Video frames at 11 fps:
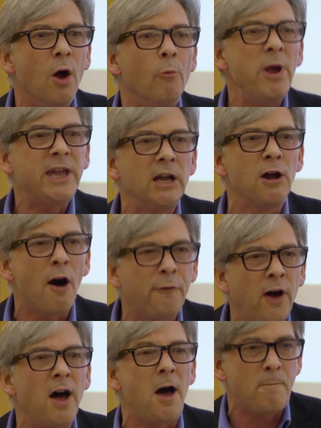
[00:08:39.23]
We can
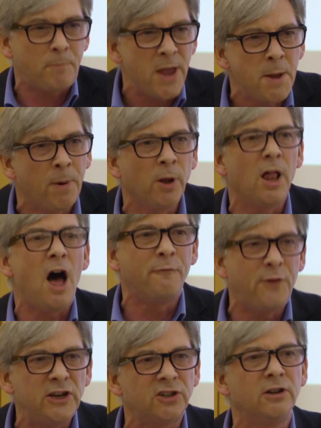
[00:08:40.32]
offer people a
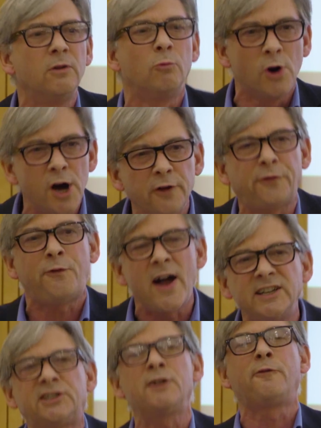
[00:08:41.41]
vision worth
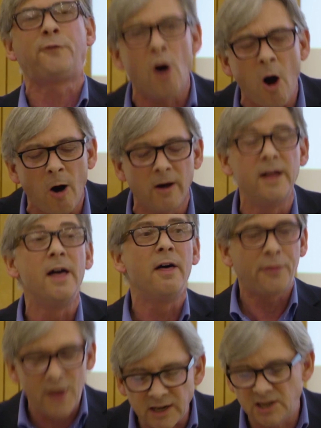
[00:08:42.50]
fighting for.
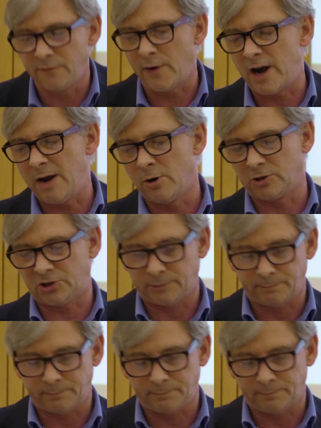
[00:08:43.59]
Thank you very much.